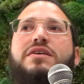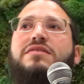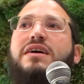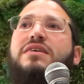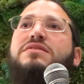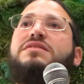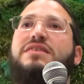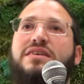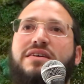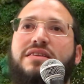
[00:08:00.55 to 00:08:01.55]
they went around
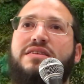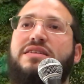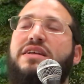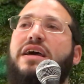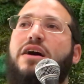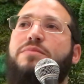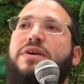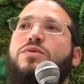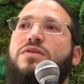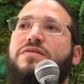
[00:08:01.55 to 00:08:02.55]
the city
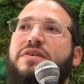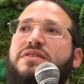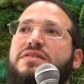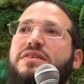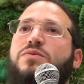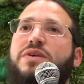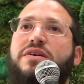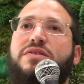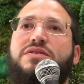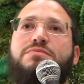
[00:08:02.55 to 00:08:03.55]
helping orphans and
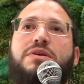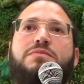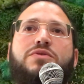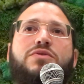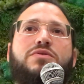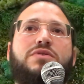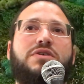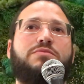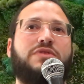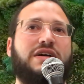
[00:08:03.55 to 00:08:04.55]
widows and people who
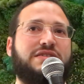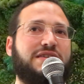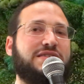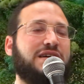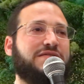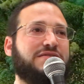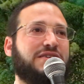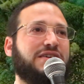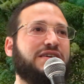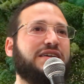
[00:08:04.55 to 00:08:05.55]
were oppressed and
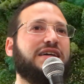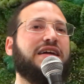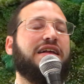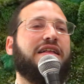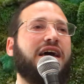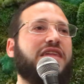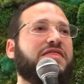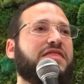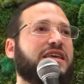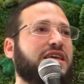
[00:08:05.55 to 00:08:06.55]
suffering.
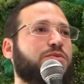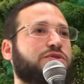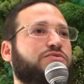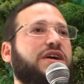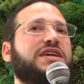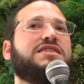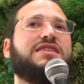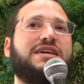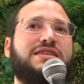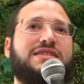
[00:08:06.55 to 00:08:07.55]
And he was
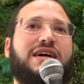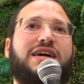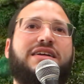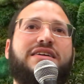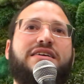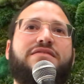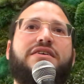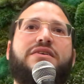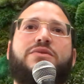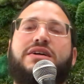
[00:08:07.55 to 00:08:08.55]
raised in that society, and
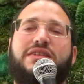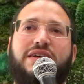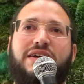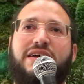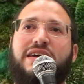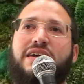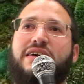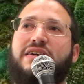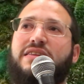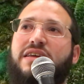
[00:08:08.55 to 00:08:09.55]
very quickly
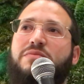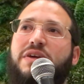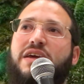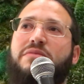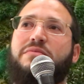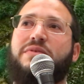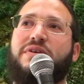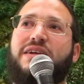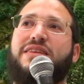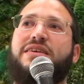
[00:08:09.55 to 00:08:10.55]
they
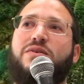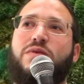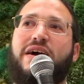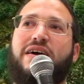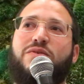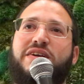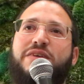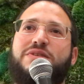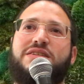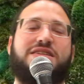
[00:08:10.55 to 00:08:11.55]
became keenly aware
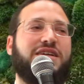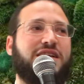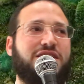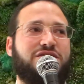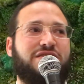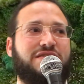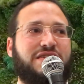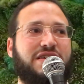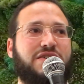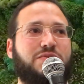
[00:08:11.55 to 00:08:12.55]
when he was a teenager
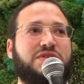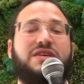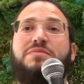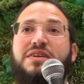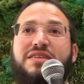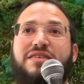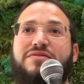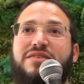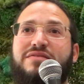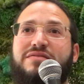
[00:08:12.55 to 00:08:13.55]
that he was something
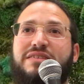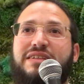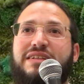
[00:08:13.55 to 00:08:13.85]
different.